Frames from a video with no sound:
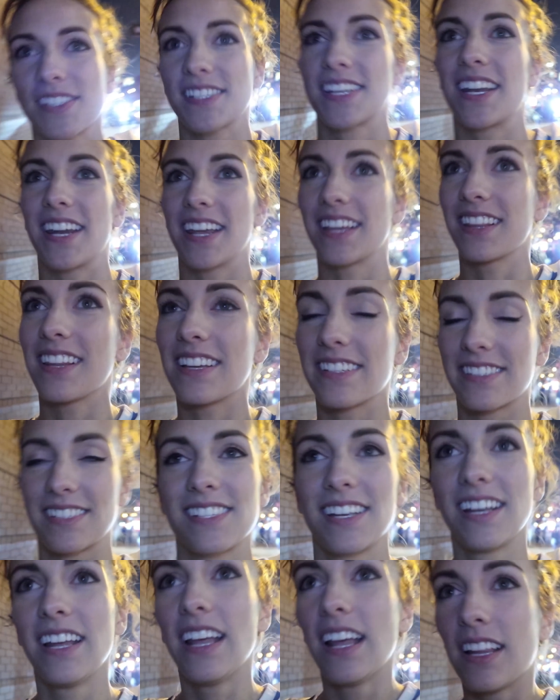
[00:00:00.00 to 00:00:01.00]
Just kidding. Let's
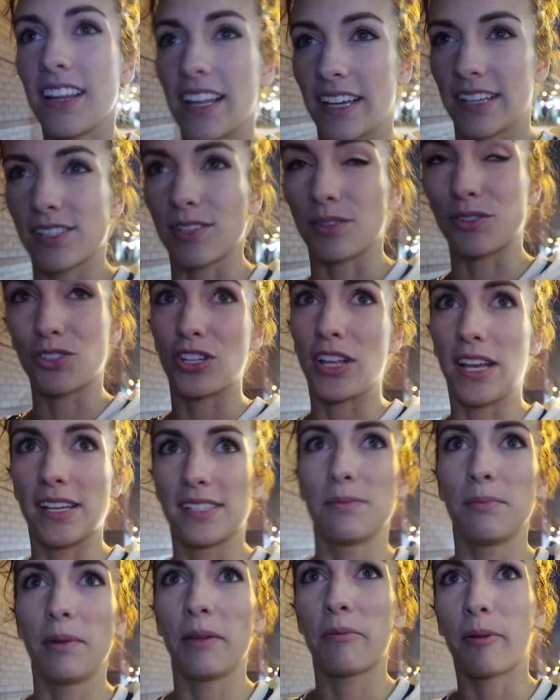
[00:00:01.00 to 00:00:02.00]
like
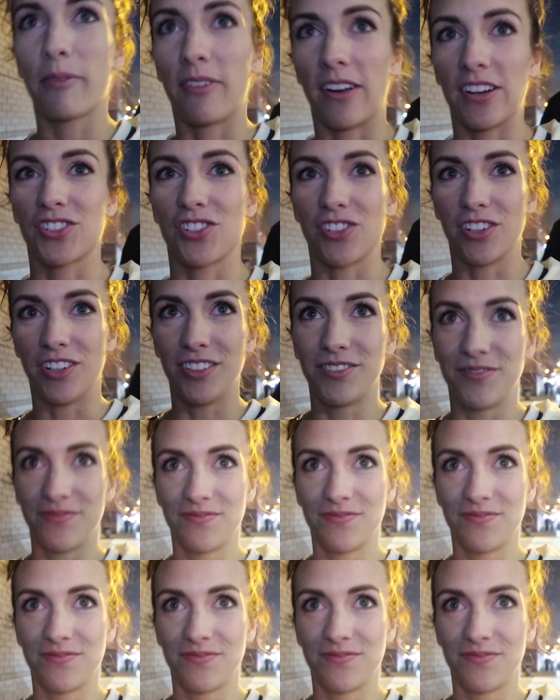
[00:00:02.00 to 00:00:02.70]
socialize and be professional.